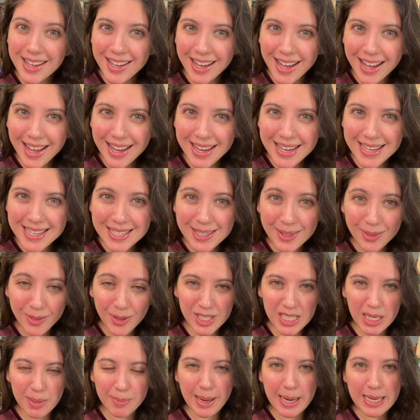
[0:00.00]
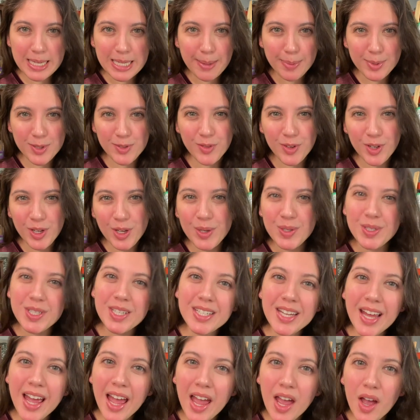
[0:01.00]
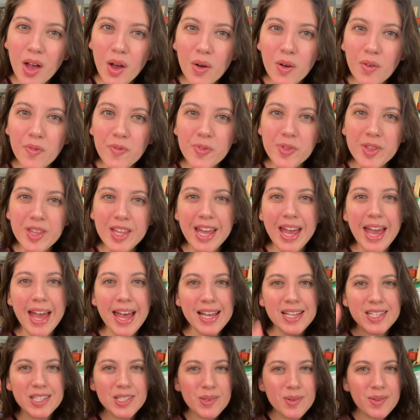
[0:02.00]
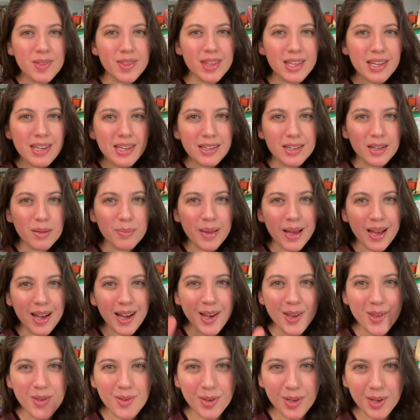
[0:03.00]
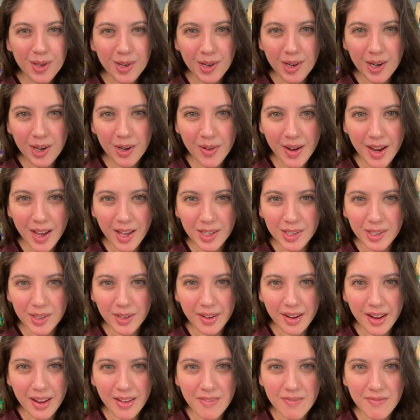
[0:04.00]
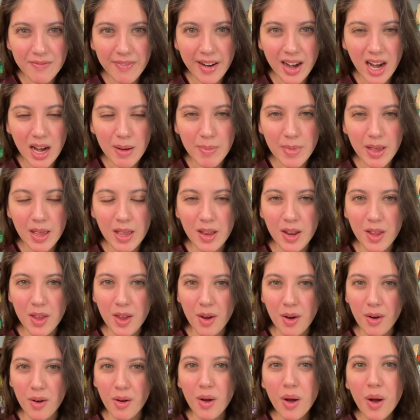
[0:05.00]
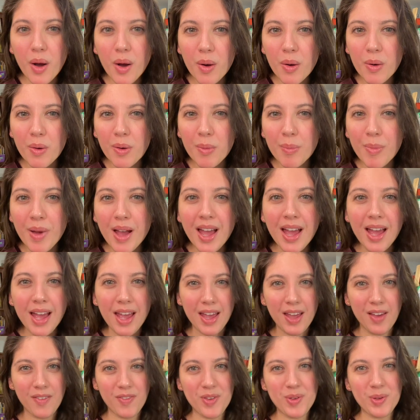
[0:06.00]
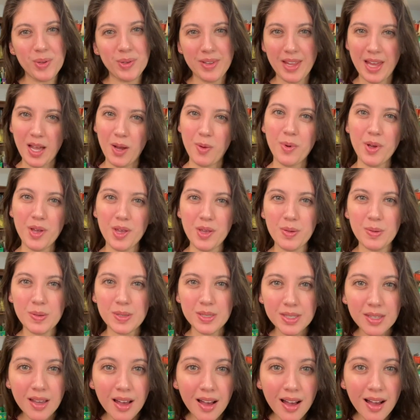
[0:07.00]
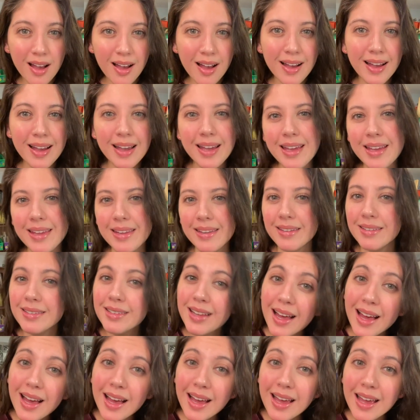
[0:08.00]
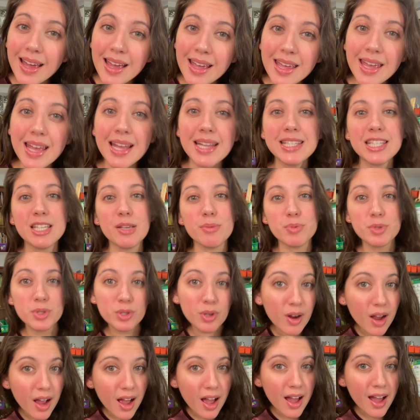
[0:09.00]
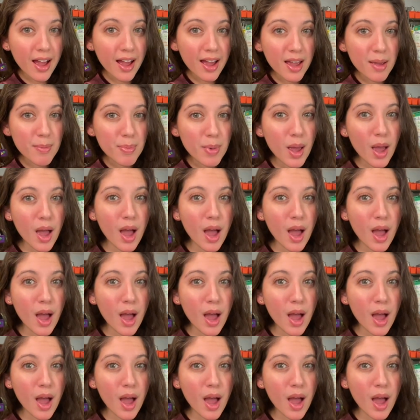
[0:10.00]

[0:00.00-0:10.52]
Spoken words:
guys, those are my tips for you today. Hopefully it has you thinking about how you can create a learning environment in your home. If you like what you saw, hit like, hit subscribe.